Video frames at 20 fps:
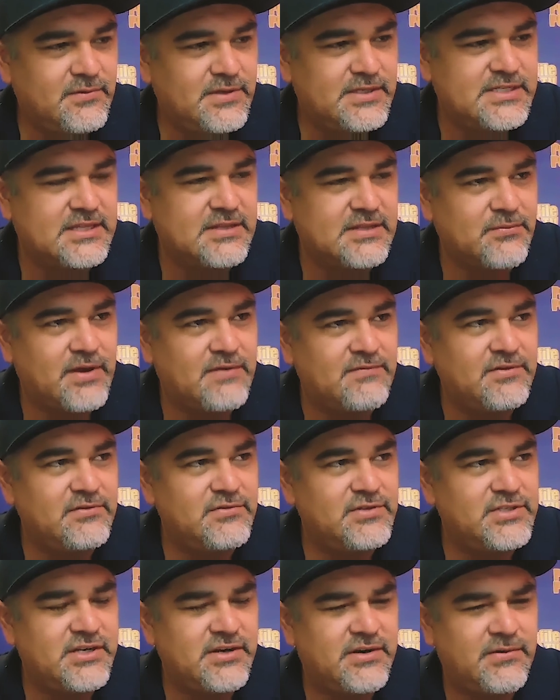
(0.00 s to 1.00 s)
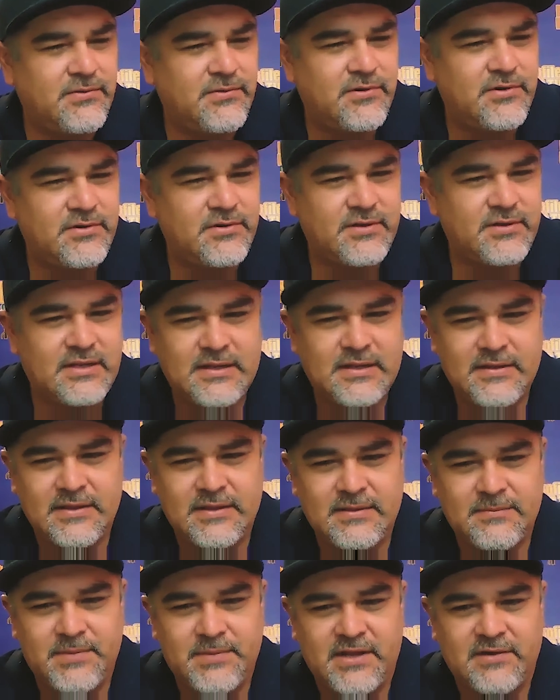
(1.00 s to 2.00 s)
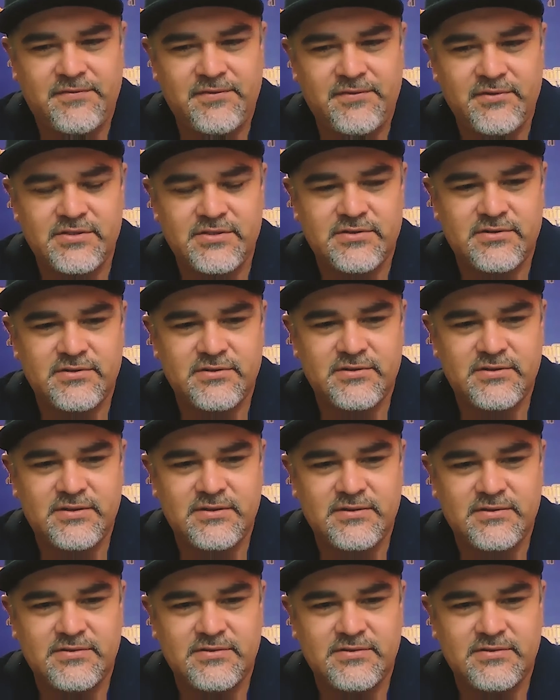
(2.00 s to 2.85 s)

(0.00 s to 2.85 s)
Is it the Revolutionary War battlefields or